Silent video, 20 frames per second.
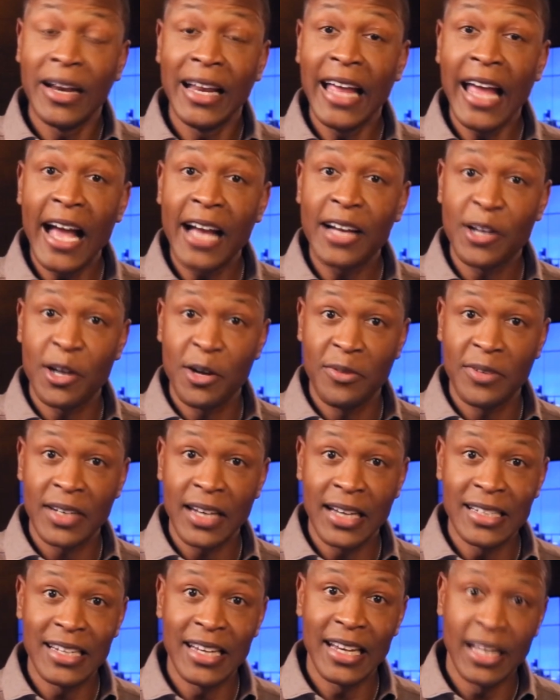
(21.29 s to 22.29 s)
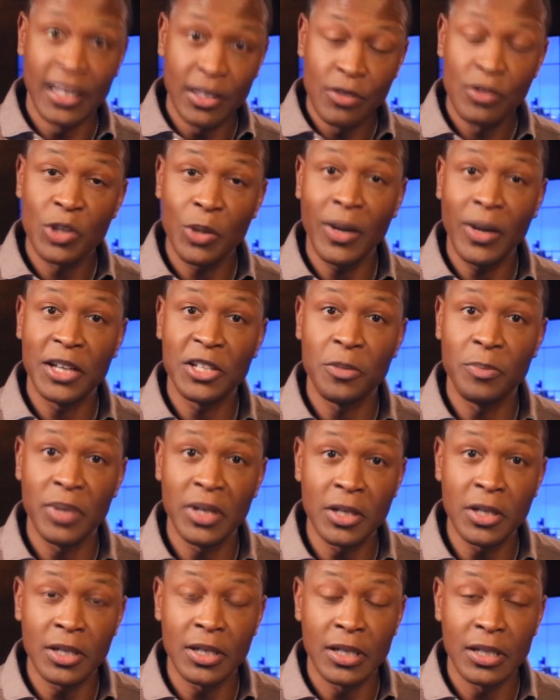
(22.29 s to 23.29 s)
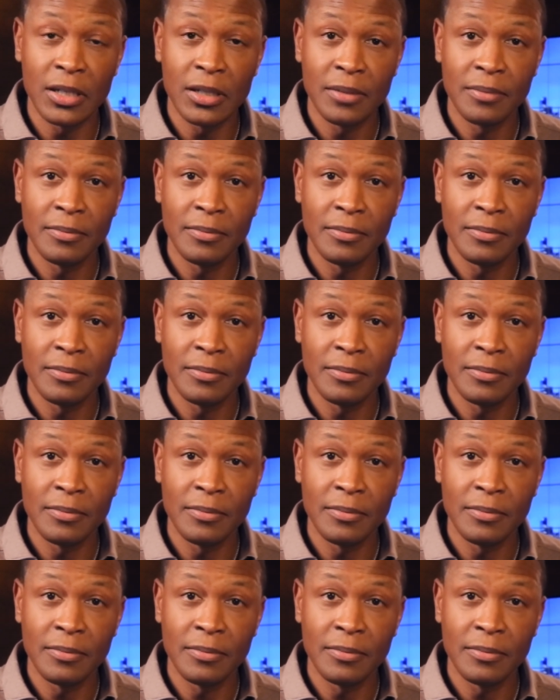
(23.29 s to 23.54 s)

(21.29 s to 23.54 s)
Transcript: had COVID-19, so I should be good.